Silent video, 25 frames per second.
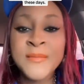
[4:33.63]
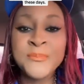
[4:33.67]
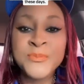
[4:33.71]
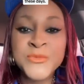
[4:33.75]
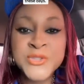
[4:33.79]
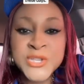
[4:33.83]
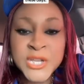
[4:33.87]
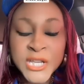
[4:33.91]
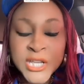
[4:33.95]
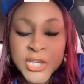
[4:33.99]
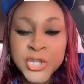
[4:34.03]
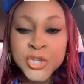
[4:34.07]

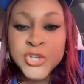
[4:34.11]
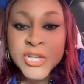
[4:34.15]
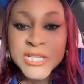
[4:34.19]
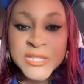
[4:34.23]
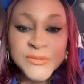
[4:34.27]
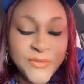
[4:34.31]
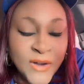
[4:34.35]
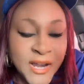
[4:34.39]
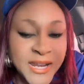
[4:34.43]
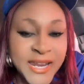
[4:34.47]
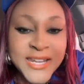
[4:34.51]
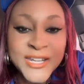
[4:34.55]
So you're
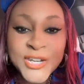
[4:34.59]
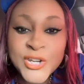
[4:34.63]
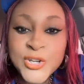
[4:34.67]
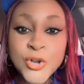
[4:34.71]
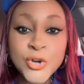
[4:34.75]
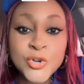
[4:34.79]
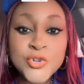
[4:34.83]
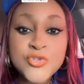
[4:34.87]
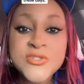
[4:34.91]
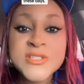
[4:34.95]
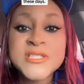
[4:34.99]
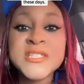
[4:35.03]
just following the
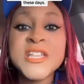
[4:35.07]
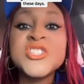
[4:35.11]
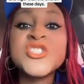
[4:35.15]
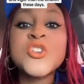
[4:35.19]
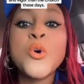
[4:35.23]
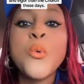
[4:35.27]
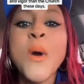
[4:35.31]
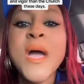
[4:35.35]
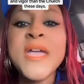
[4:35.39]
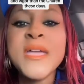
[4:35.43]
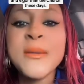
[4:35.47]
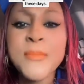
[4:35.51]
non-Christians.
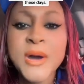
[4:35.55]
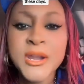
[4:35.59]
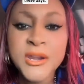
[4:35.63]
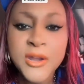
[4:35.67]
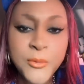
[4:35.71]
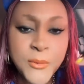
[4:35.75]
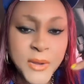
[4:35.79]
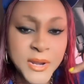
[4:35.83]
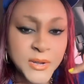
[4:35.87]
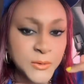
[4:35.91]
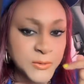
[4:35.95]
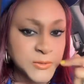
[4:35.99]
So why you bother
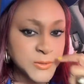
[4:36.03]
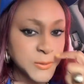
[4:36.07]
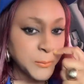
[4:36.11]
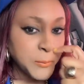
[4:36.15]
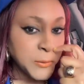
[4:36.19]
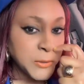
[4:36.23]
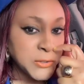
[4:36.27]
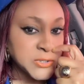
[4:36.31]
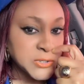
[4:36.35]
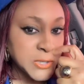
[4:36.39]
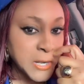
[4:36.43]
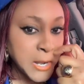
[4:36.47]
going out to
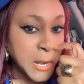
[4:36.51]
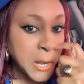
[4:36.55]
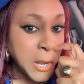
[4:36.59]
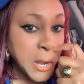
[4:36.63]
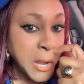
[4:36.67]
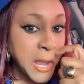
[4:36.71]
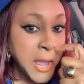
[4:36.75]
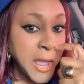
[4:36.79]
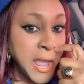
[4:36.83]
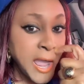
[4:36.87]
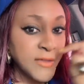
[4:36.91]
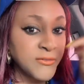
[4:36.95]
preach then?
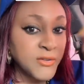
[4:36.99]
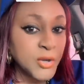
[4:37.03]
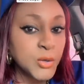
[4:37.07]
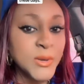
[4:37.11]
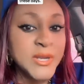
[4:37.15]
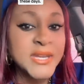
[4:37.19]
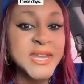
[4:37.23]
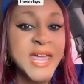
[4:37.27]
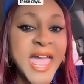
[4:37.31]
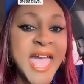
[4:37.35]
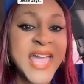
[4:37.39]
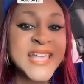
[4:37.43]
If you're
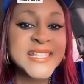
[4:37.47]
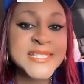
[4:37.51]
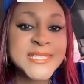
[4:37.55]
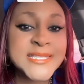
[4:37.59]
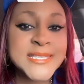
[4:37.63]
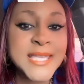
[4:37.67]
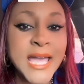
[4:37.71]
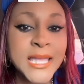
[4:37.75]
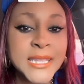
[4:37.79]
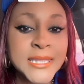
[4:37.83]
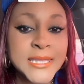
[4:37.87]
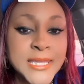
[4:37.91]
doing the
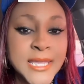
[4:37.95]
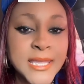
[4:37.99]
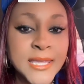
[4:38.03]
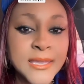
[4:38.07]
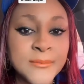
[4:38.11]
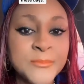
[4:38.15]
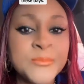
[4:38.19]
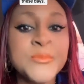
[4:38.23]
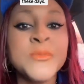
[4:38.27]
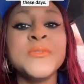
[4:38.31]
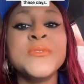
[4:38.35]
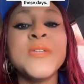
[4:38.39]
exact
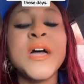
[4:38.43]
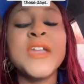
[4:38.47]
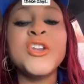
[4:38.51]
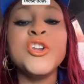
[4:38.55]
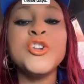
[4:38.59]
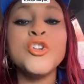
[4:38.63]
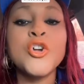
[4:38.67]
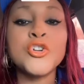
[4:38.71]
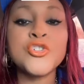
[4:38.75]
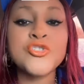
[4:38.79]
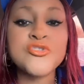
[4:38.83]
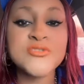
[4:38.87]
thing that the
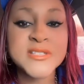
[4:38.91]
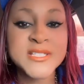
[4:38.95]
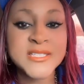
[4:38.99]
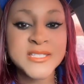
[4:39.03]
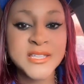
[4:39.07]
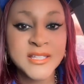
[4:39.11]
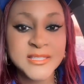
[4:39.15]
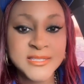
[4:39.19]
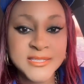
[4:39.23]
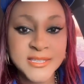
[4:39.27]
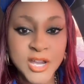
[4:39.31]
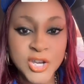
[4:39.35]

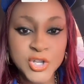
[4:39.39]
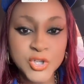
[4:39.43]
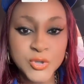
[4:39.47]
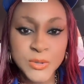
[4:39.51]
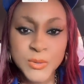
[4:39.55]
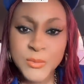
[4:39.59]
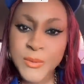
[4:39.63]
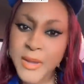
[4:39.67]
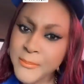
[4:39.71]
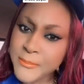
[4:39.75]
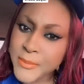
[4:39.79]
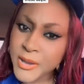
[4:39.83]
non-Christians are
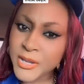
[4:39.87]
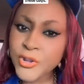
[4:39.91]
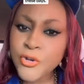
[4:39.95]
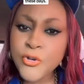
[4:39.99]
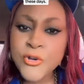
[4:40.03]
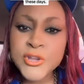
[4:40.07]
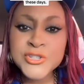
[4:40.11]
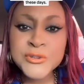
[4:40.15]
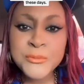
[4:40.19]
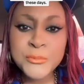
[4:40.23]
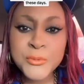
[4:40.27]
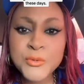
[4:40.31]
doing, why bother
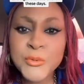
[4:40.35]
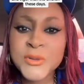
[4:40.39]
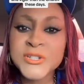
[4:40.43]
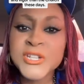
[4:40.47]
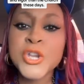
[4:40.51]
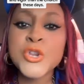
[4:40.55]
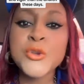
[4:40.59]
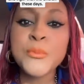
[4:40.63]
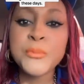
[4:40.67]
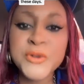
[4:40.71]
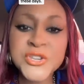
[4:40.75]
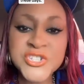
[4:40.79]
going to preach? What
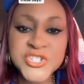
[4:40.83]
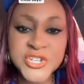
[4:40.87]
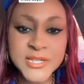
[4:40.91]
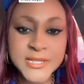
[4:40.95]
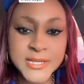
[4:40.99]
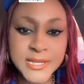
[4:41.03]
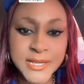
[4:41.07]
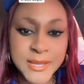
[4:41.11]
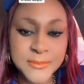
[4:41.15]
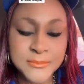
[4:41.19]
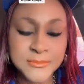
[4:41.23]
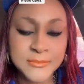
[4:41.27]
are you preaching
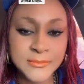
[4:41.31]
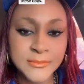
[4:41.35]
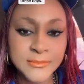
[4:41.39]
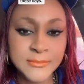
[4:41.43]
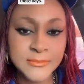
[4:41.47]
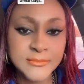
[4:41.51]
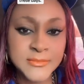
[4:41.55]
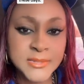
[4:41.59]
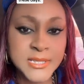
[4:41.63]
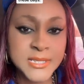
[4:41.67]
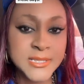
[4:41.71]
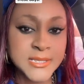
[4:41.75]
to them
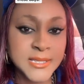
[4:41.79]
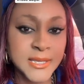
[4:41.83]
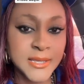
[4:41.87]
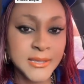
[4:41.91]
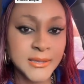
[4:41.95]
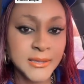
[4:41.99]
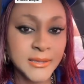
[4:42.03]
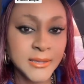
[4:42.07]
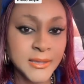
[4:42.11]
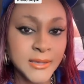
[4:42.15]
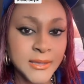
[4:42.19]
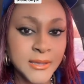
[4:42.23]
to
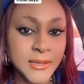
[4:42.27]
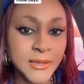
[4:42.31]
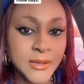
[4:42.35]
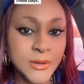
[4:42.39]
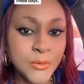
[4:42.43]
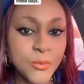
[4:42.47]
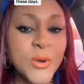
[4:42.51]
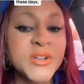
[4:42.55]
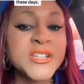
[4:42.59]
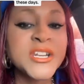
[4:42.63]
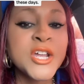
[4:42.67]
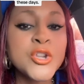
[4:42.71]
say?
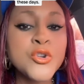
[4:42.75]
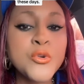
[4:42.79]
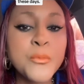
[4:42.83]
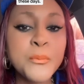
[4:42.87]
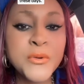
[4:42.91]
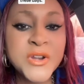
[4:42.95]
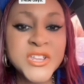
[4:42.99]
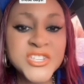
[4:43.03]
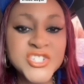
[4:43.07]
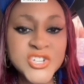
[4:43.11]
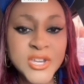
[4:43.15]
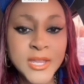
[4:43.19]
What are you
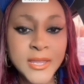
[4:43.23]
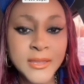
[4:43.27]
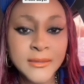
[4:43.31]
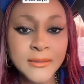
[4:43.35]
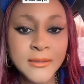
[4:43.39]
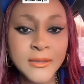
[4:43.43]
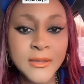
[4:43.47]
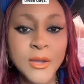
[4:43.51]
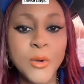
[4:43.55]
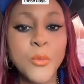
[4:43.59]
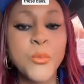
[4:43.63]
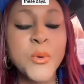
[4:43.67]
preaching
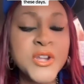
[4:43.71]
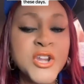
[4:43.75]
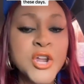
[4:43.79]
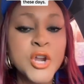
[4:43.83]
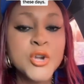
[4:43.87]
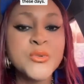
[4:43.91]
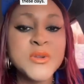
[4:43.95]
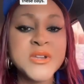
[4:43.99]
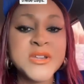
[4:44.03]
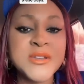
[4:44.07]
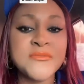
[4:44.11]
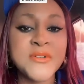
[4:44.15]
when you're
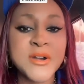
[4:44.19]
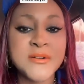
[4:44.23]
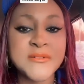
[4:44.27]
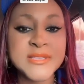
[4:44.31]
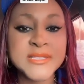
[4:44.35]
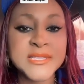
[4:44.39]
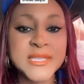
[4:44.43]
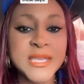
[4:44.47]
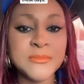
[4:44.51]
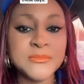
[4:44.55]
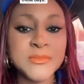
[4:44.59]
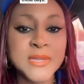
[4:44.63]
doing the very
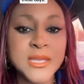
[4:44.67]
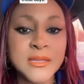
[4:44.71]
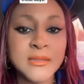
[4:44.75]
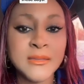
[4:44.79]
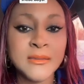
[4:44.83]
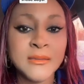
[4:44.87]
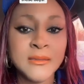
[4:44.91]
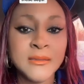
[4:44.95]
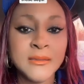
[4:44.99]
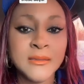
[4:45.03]
same thing?